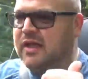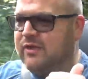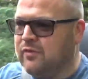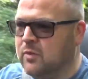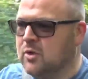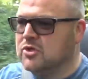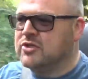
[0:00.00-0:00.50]
you
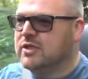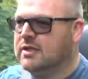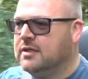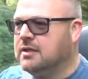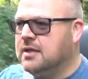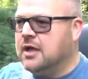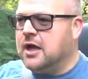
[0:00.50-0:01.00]
for watching.
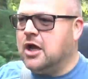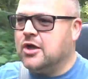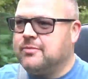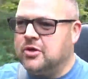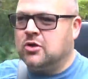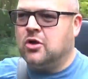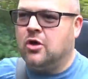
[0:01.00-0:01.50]

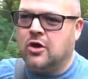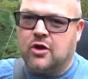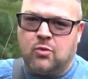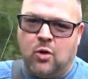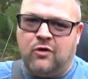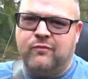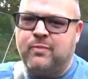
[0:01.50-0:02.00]
Hope you like
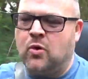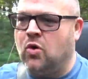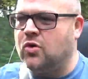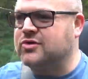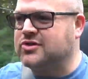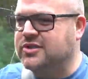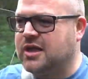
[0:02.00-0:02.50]
what I've
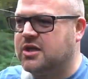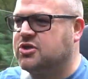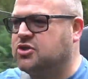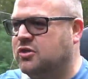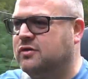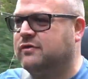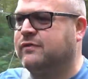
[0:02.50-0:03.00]
bought. Stay
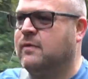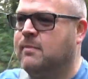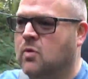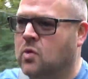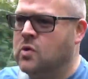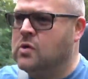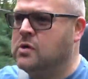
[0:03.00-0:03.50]
tuned for more